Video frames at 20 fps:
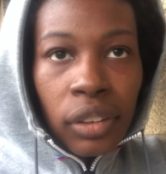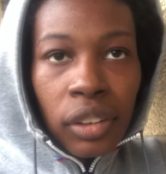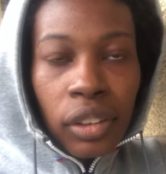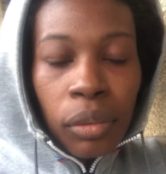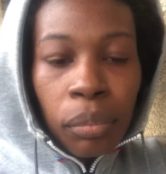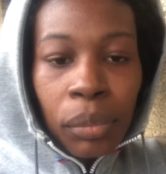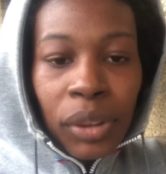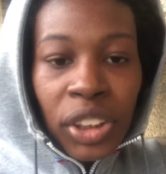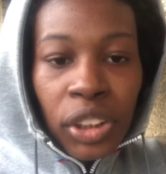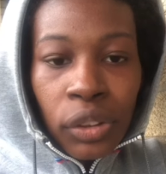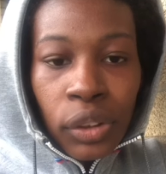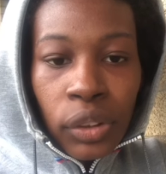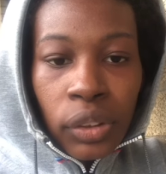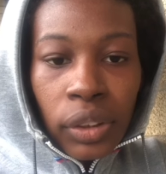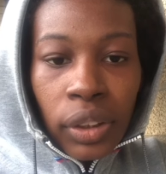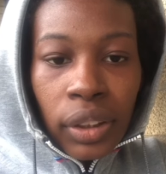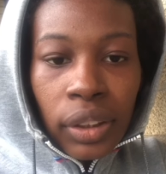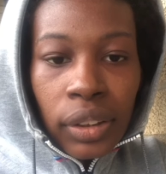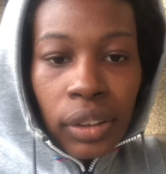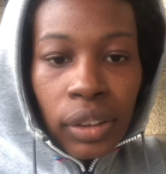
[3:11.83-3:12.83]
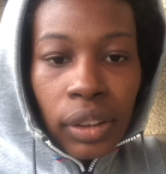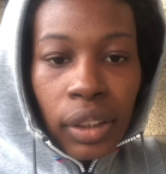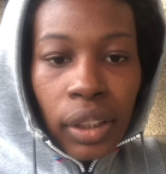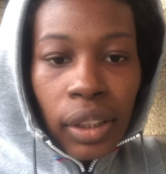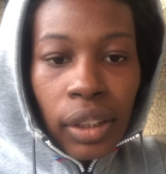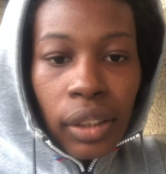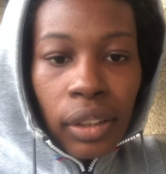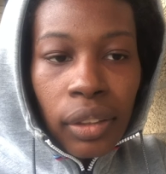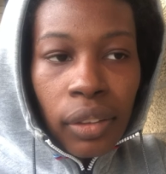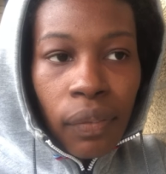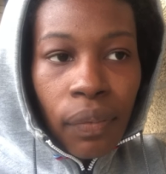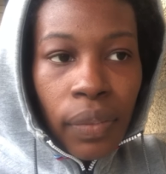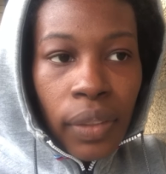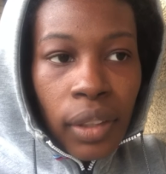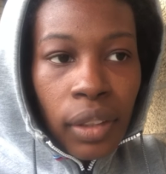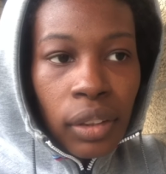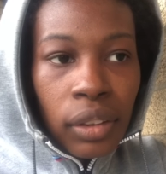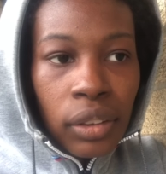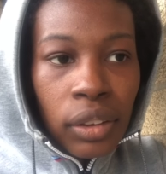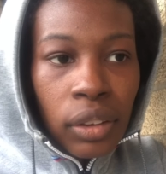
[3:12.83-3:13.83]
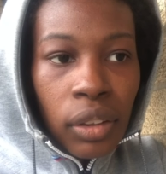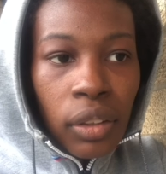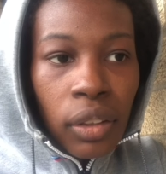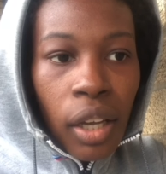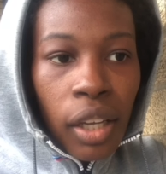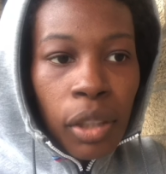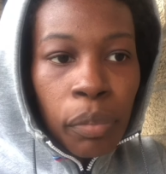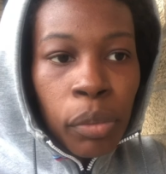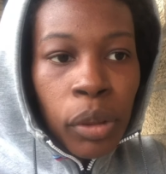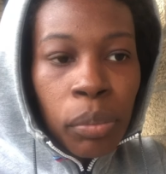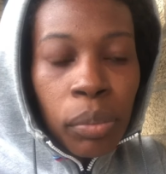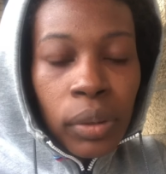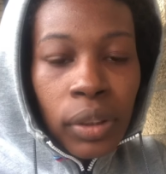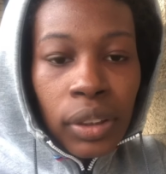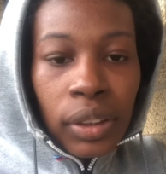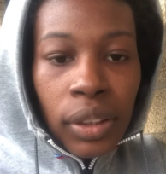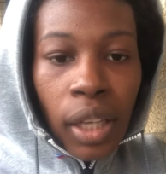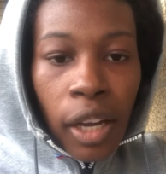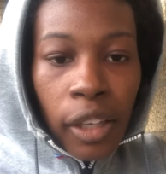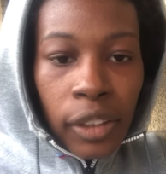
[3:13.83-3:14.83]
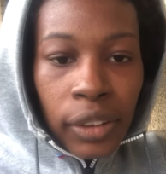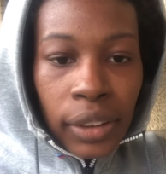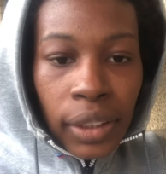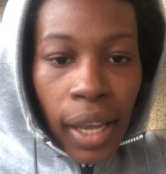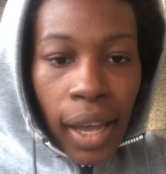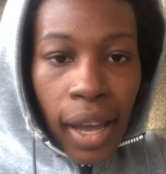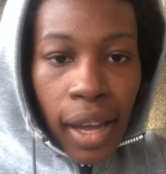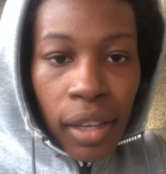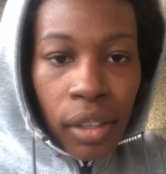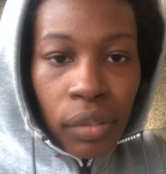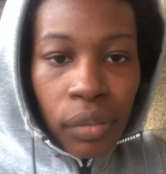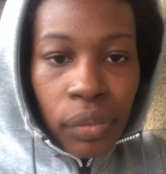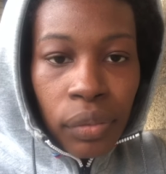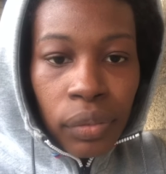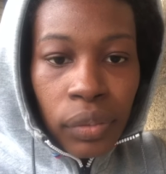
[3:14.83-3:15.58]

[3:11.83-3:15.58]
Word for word: material things okay so a lot of people desire to have,